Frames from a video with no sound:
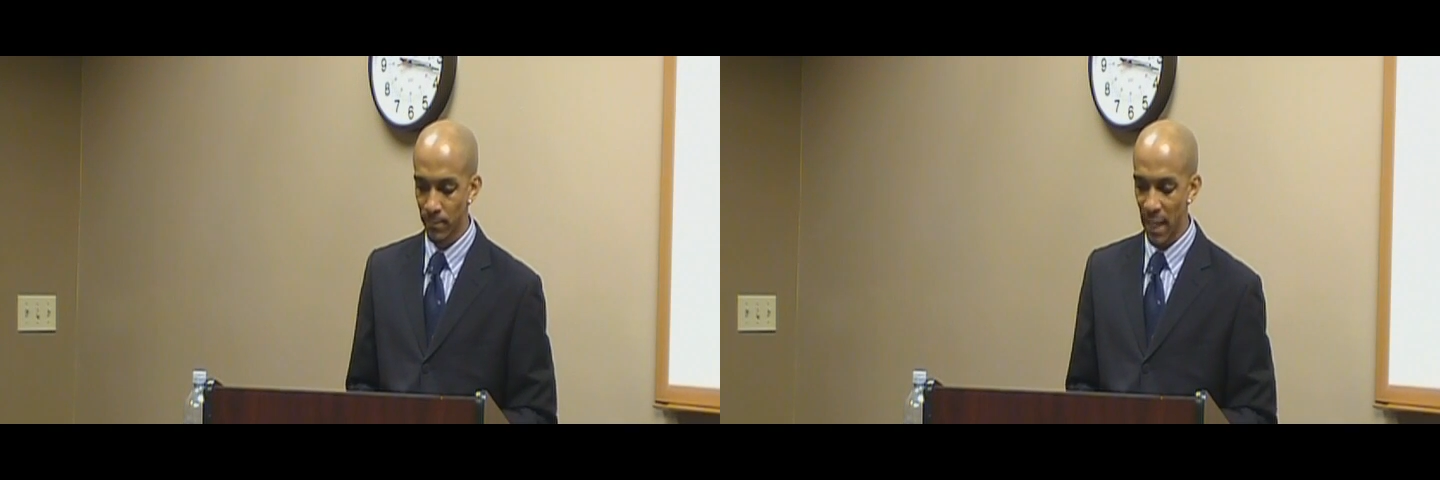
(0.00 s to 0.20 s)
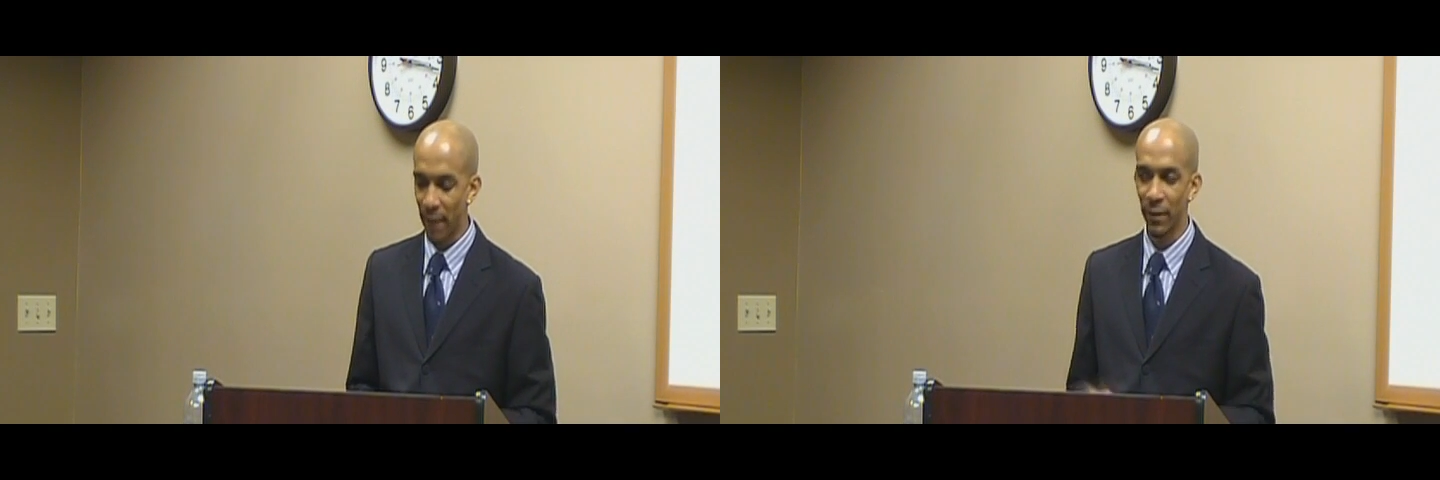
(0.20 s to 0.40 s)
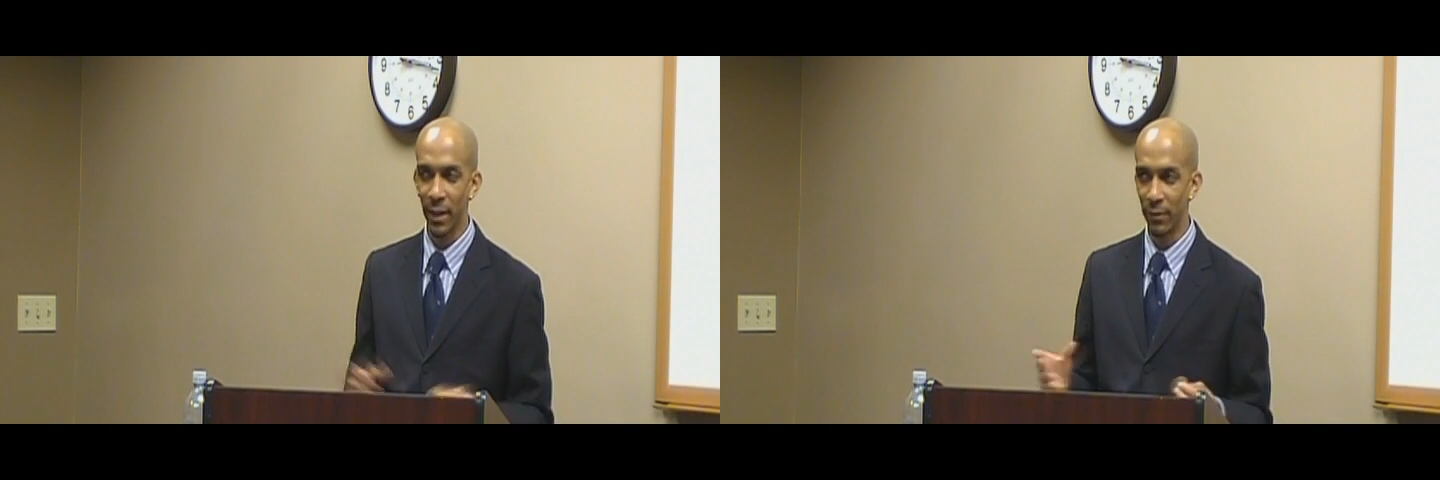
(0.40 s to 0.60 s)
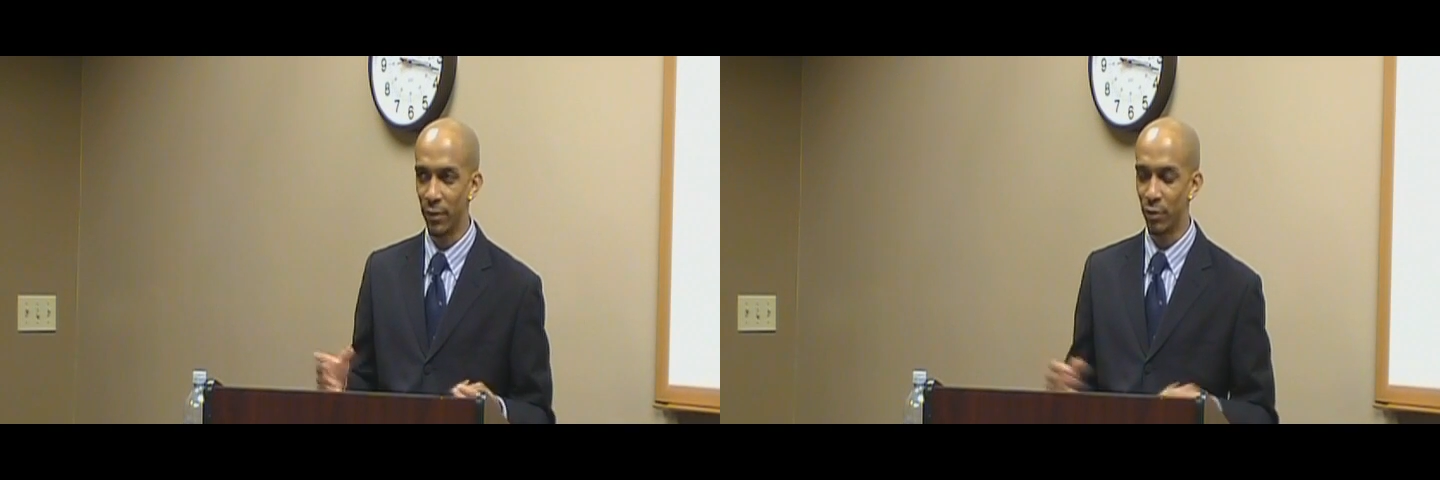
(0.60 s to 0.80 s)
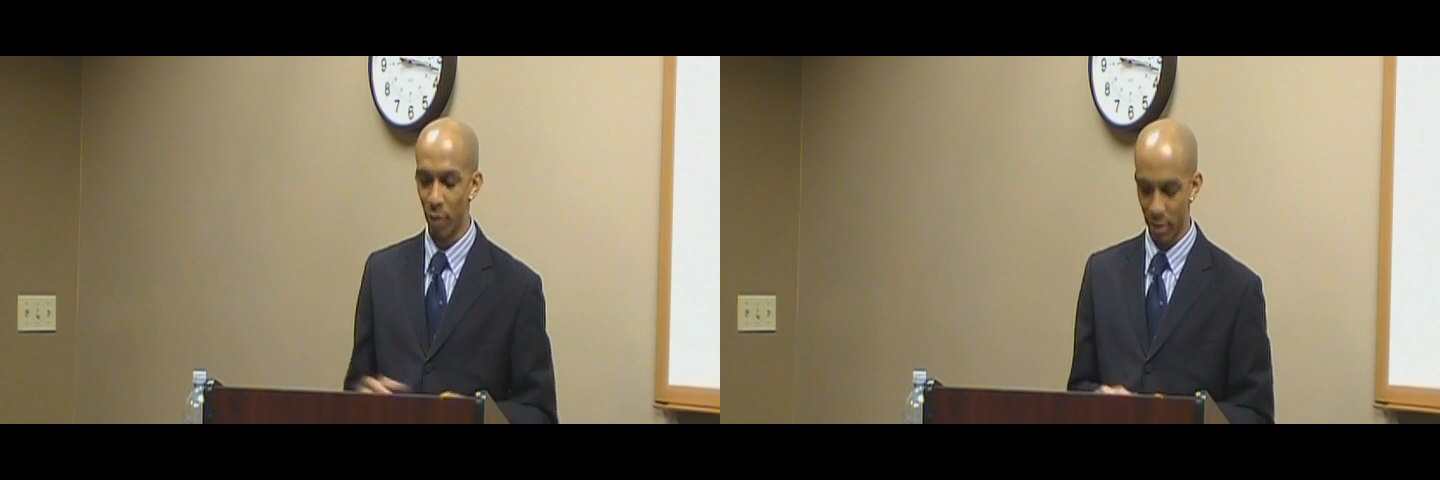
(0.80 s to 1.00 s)
and forgive
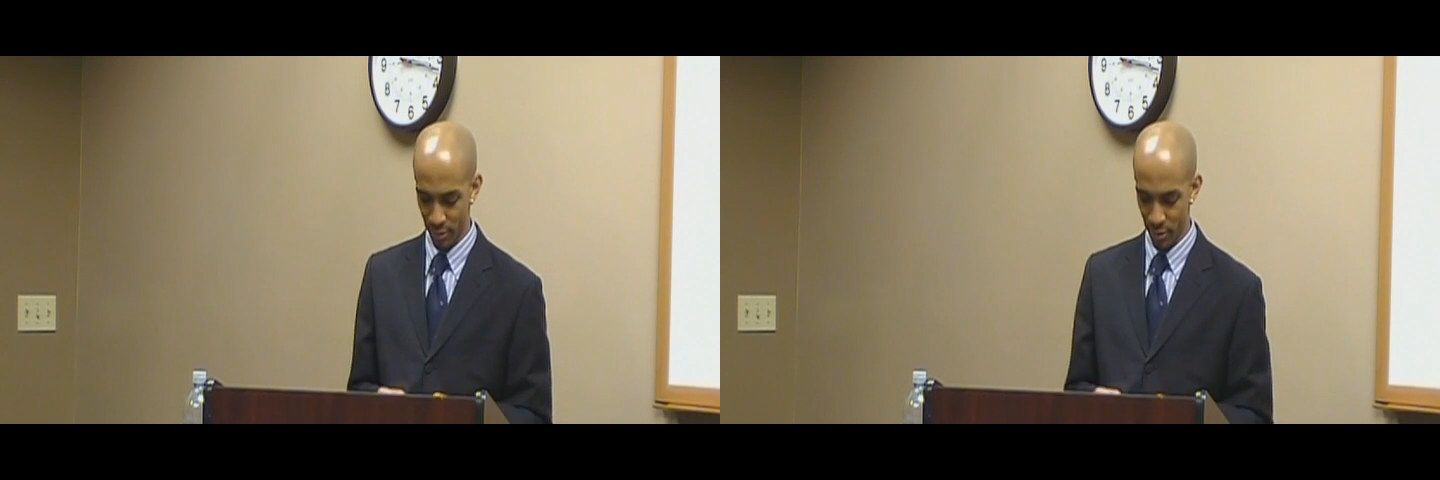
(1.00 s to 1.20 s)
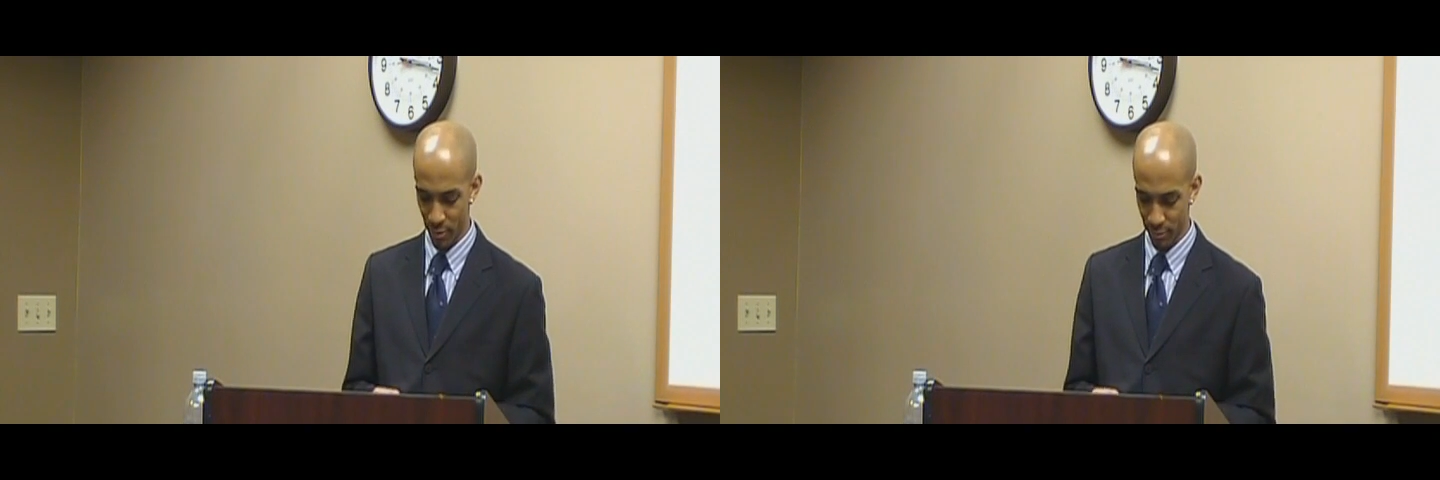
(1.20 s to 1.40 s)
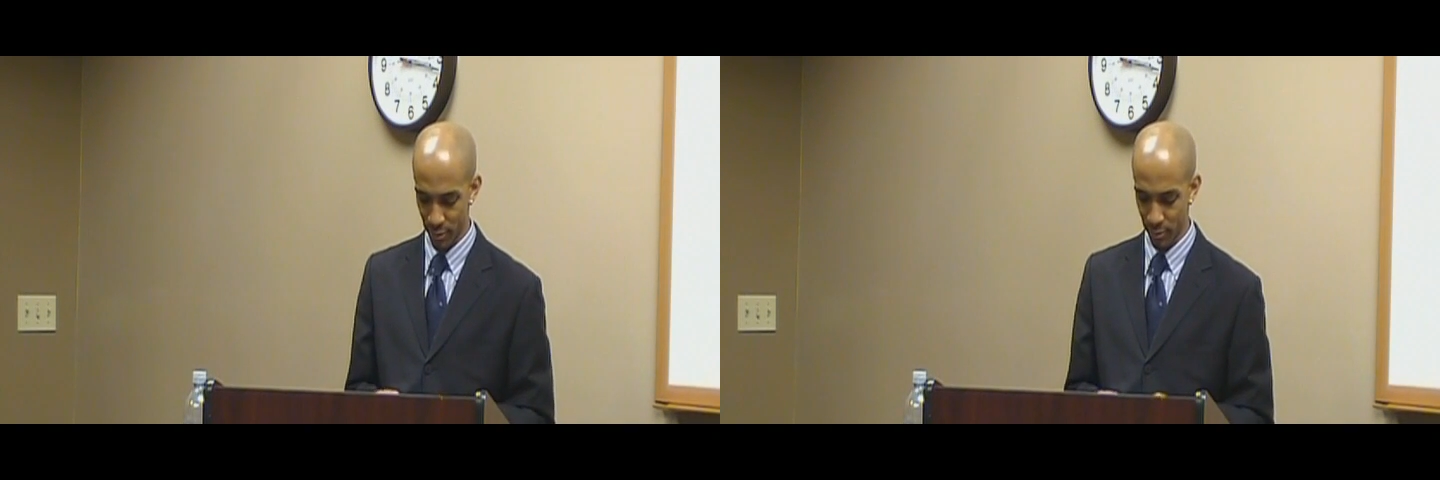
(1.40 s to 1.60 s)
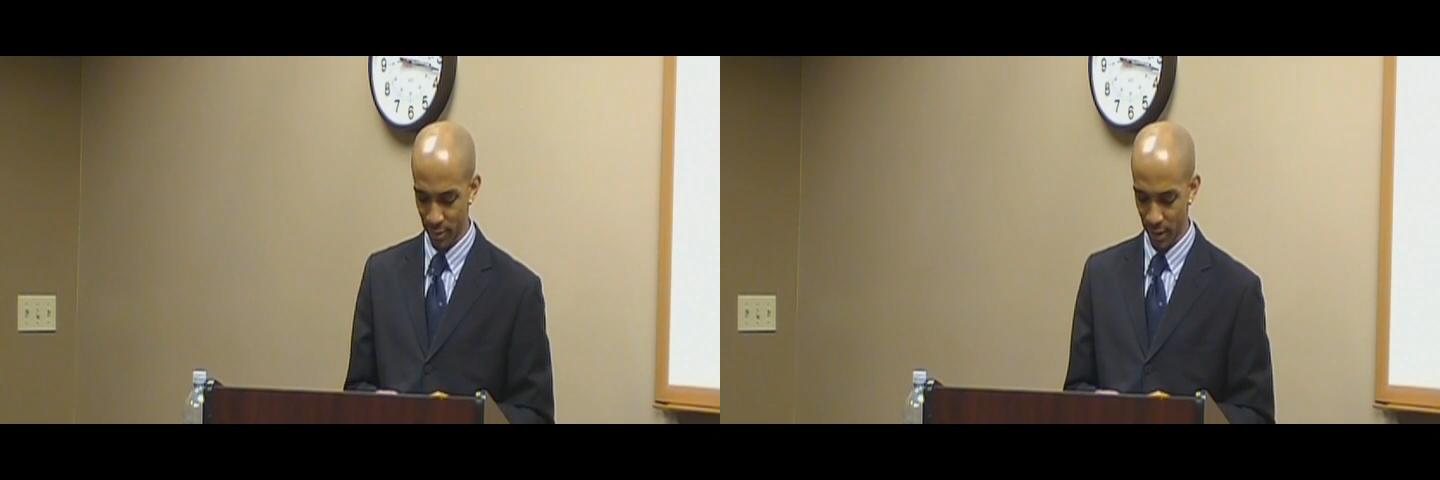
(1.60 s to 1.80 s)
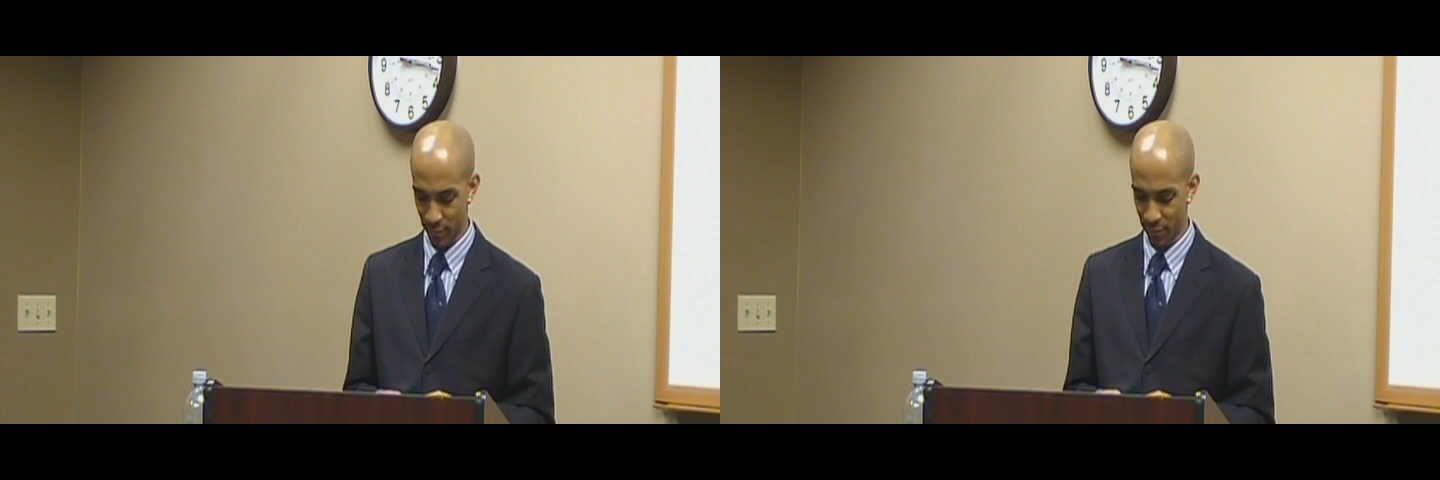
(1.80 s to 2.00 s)
this, you all, and don't
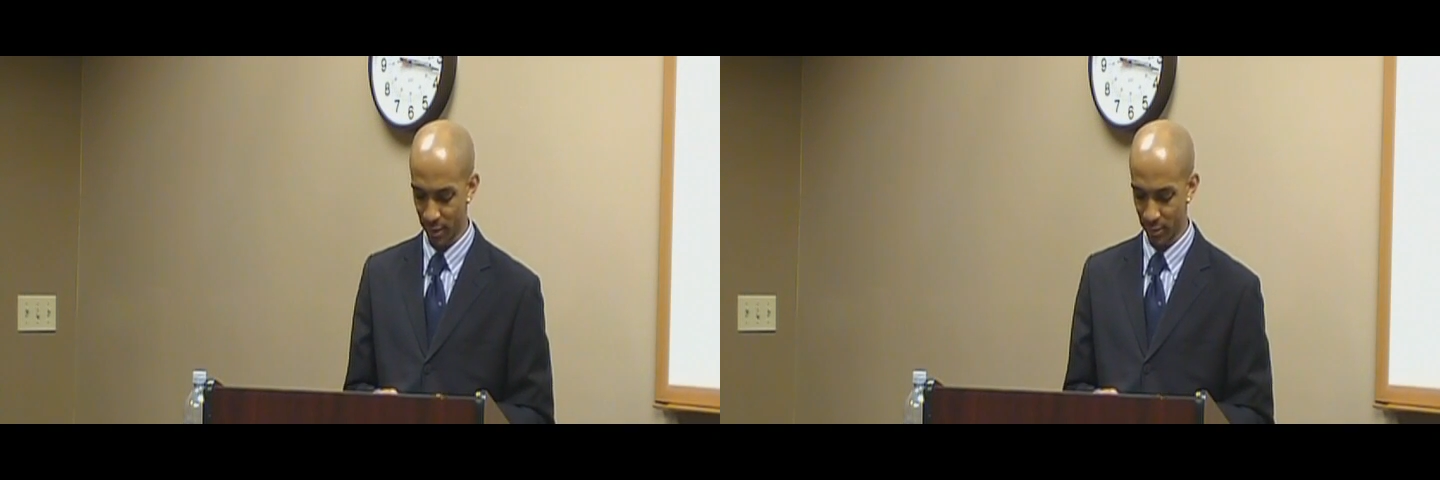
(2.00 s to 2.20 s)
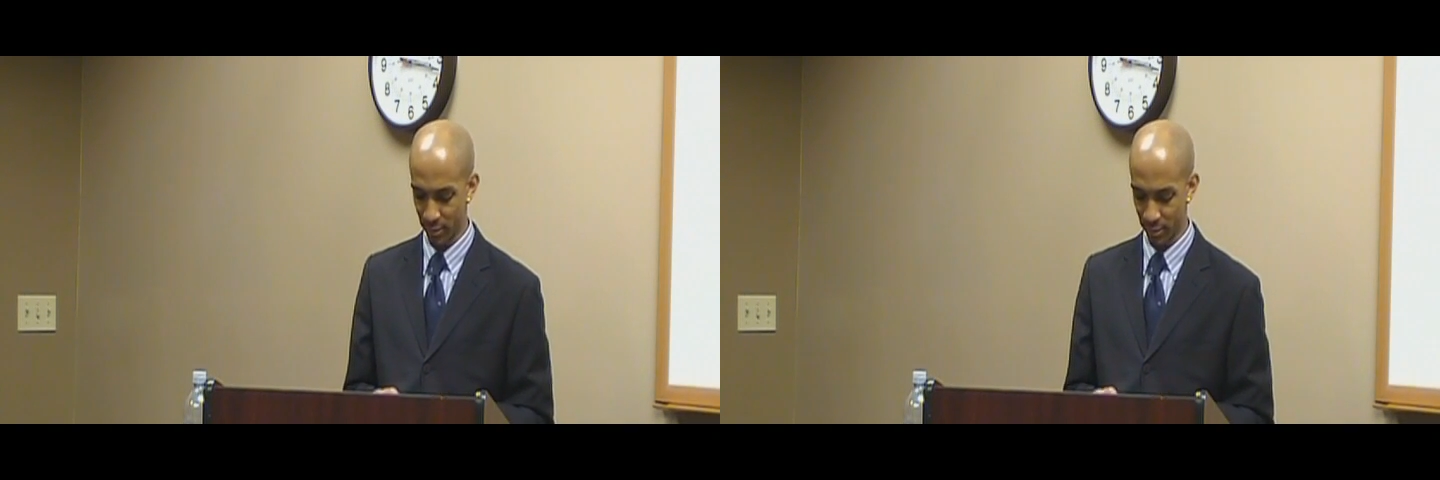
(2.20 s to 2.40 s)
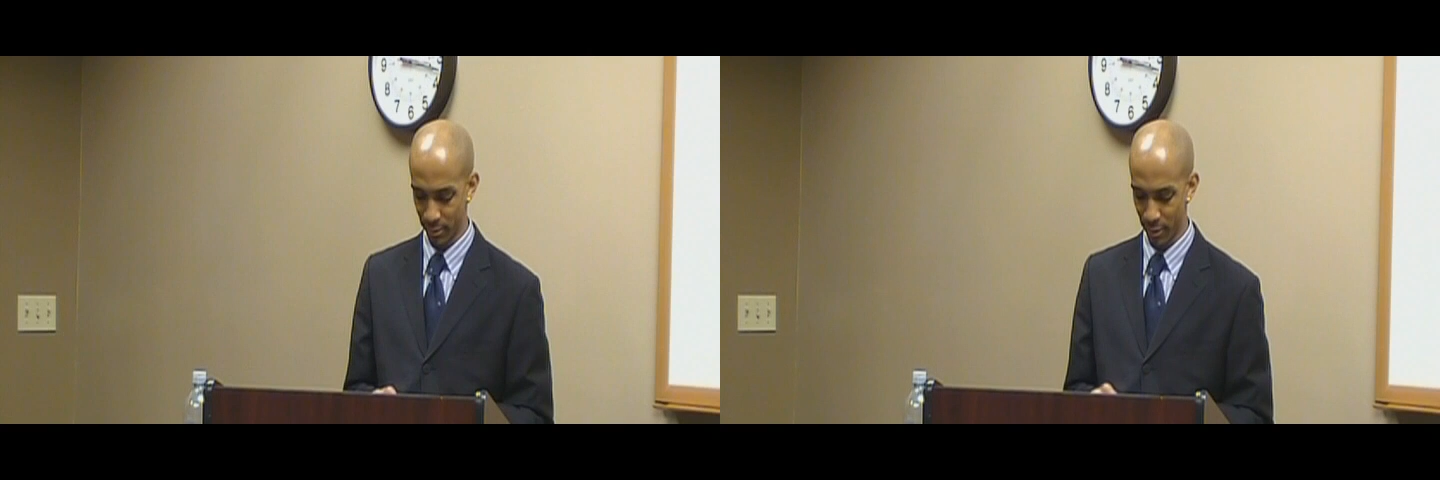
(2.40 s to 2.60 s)
take offense,